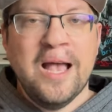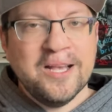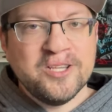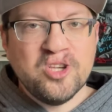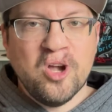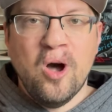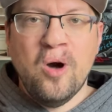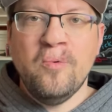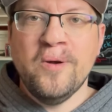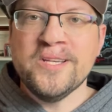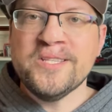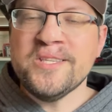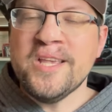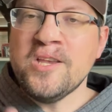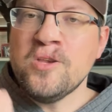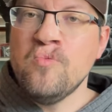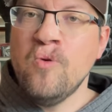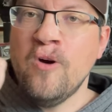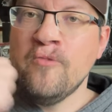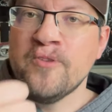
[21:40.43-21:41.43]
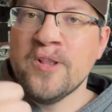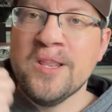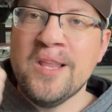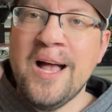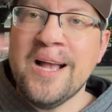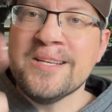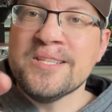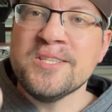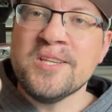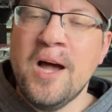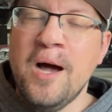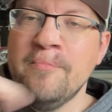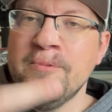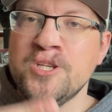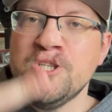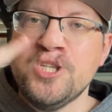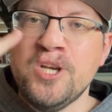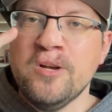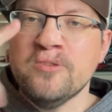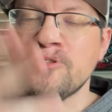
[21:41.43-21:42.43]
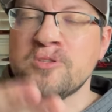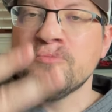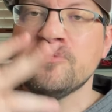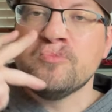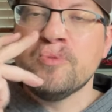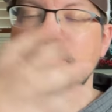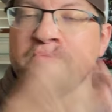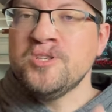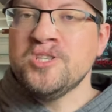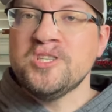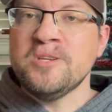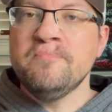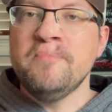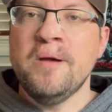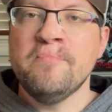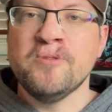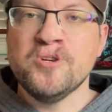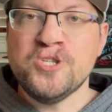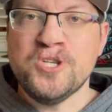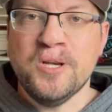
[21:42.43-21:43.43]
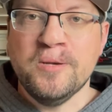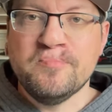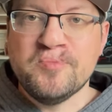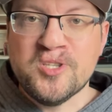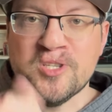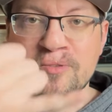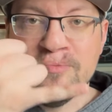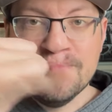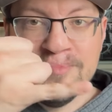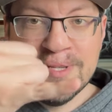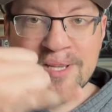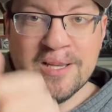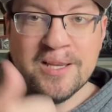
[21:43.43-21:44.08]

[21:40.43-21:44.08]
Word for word: As always, thank you all for the likes, comments, shares, subscriptions, and memberships.